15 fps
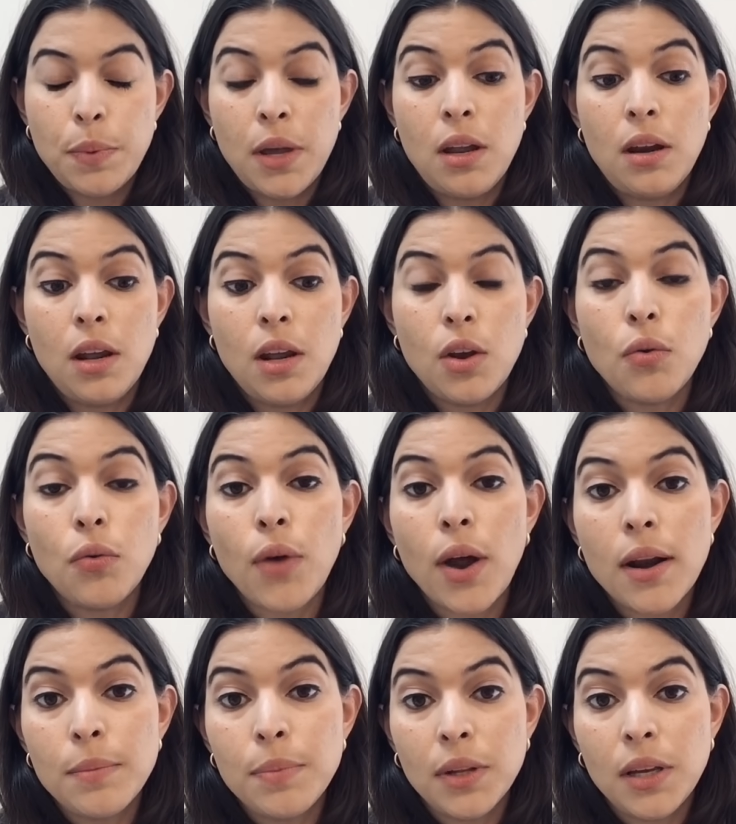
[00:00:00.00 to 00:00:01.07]
been
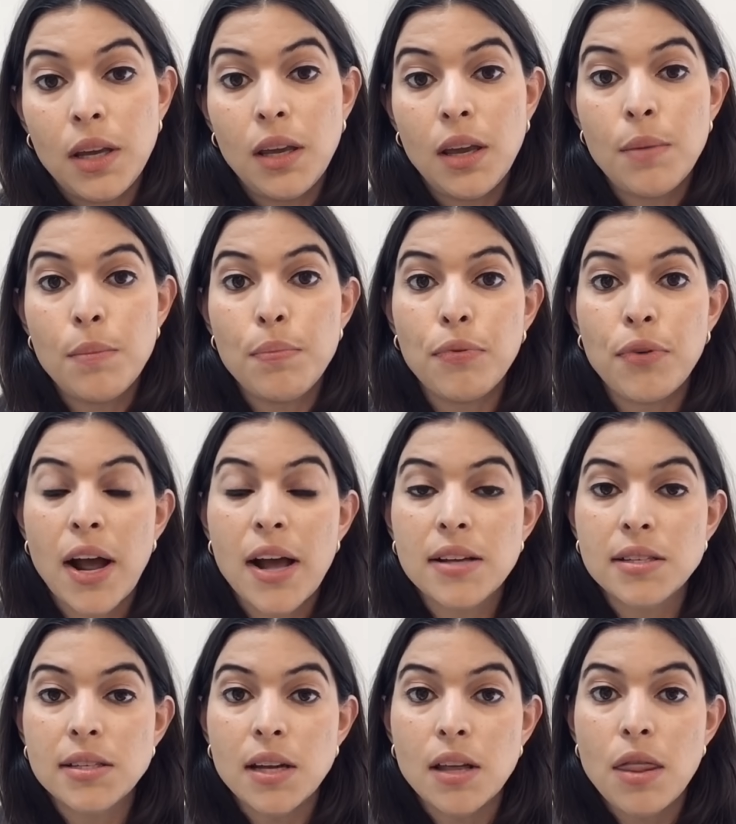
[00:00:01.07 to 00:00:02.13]
incredibly
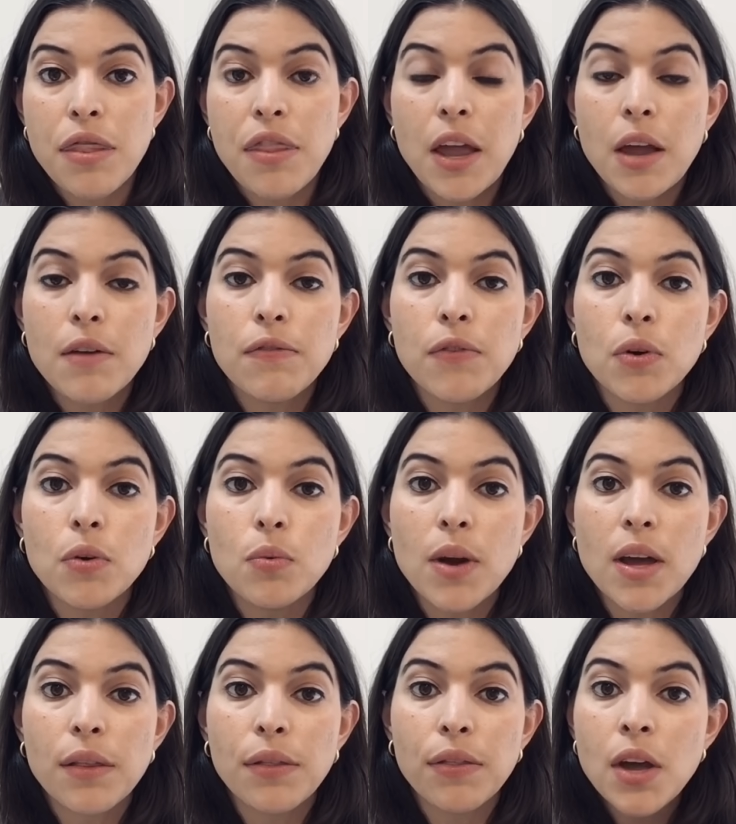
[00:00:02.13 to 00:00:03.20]
impressed and thankful
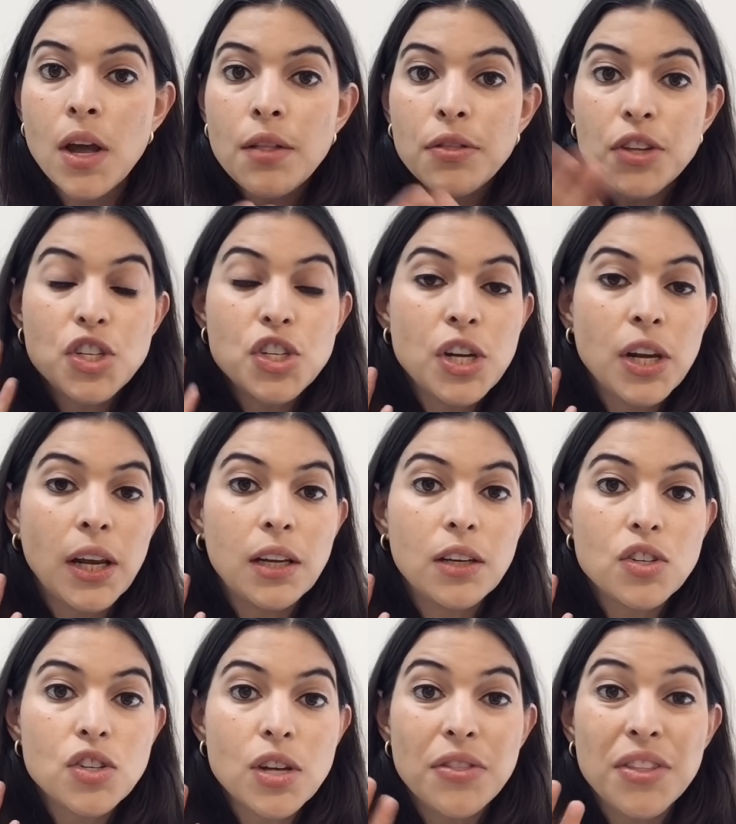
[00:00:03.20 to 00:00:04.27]
with the
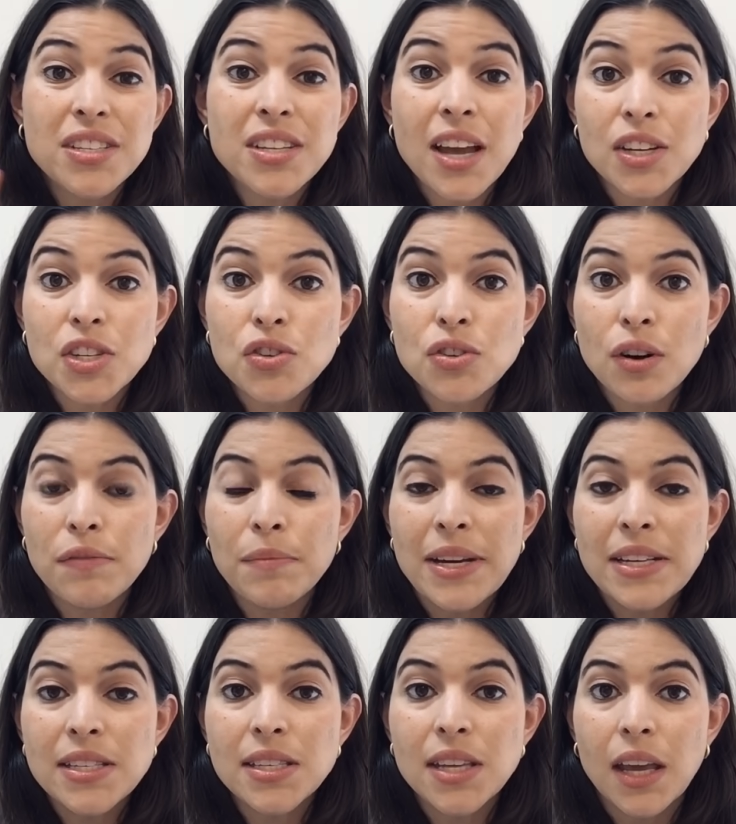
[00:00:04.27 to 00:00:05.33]
change in the texture of my
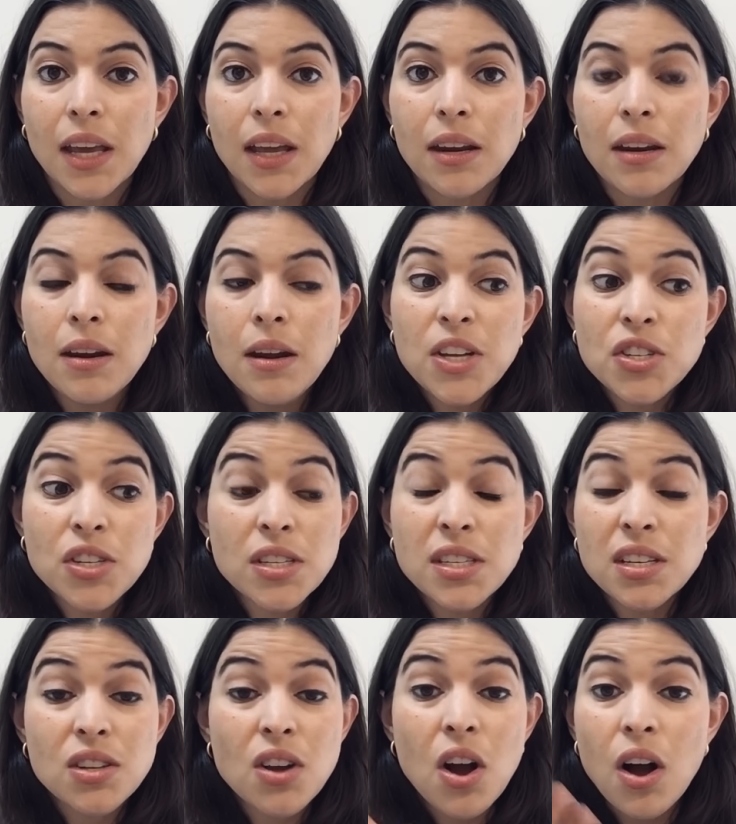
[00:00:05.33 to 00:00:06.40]
skin. It just
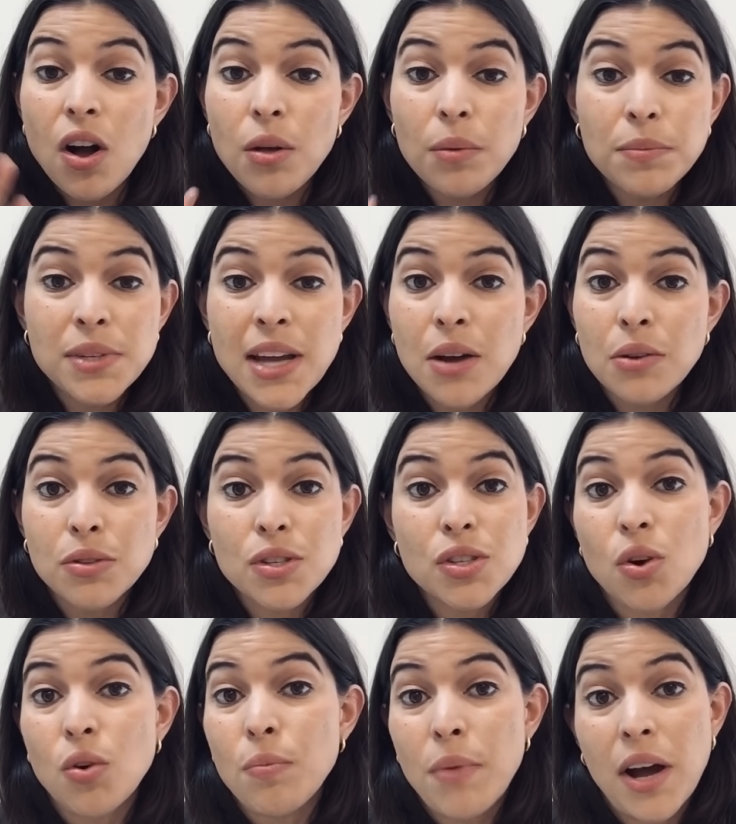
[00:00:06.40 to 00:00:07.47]
has calmed down
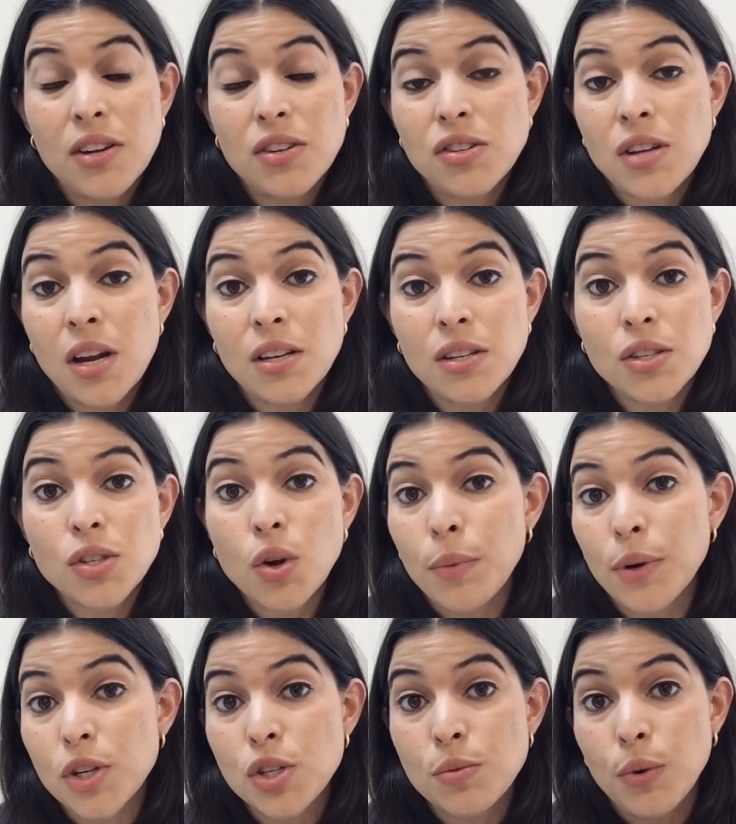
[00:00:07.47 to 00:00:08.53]
so much and it's so
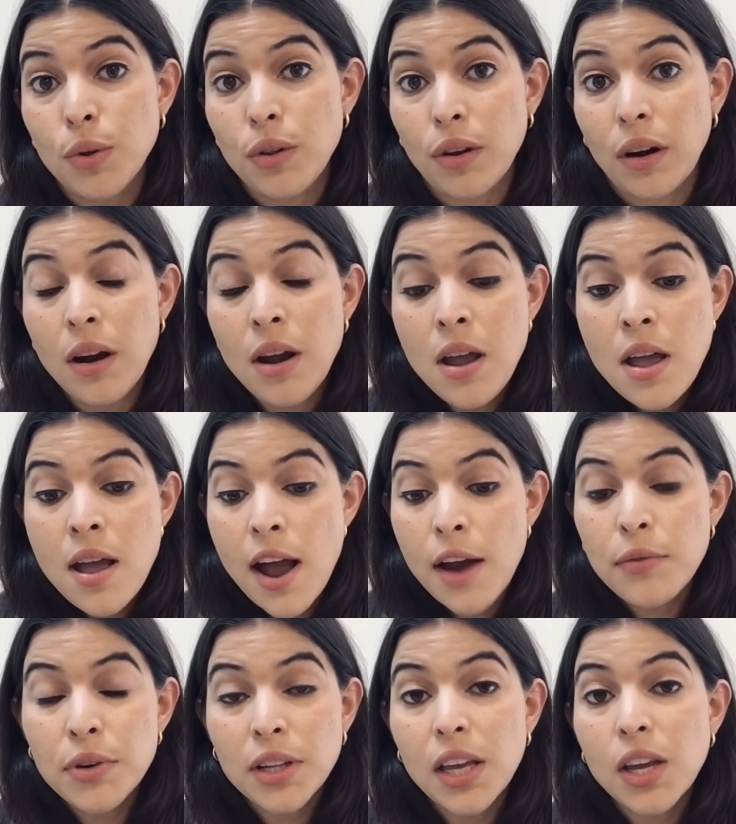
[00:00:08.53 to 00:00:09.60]
much smoother. I
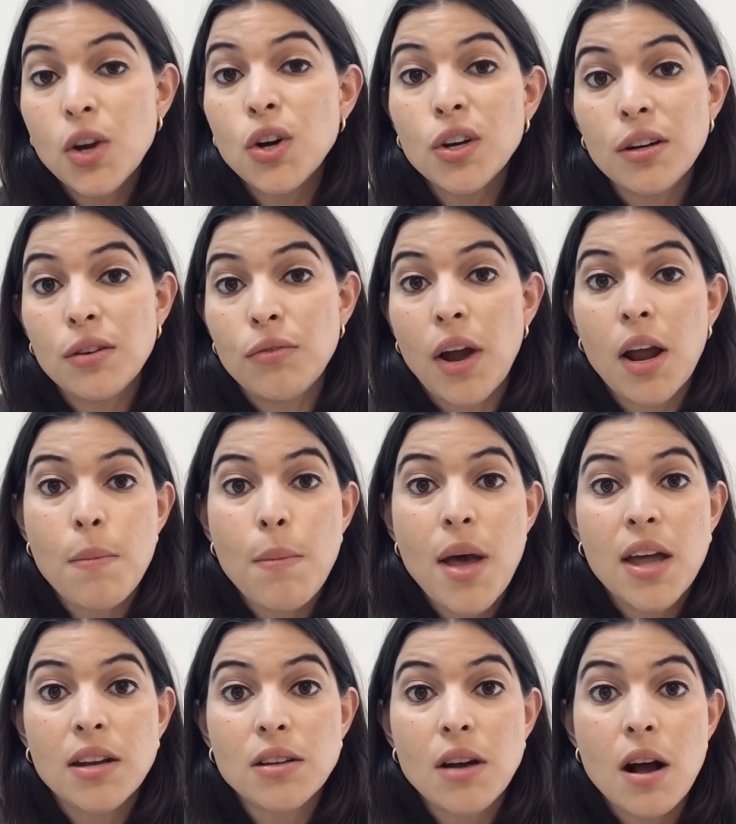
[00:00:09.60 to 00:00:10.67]
really couldn't
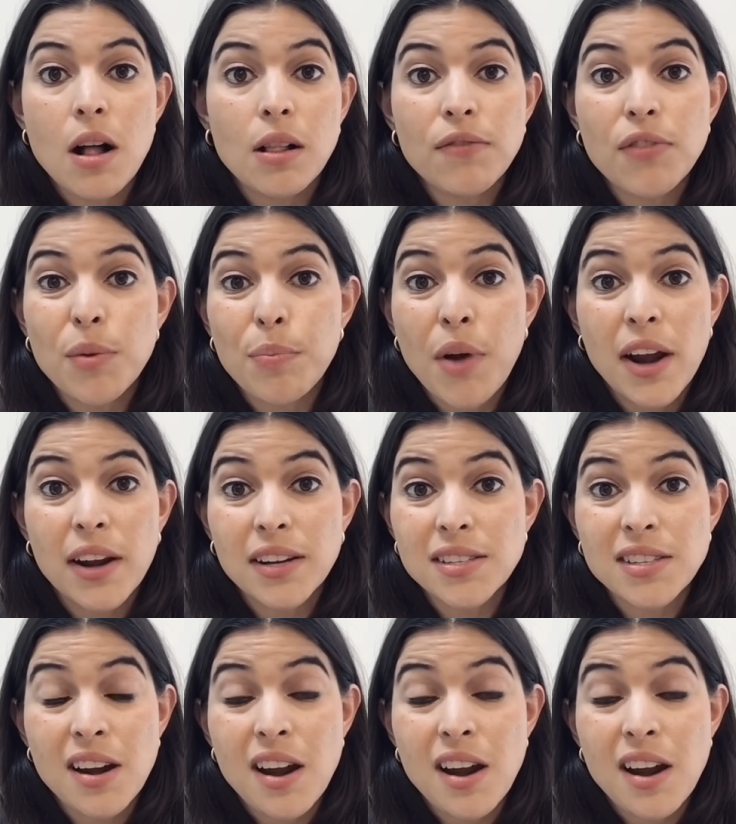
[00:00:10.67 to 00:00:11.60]
recommend all of the products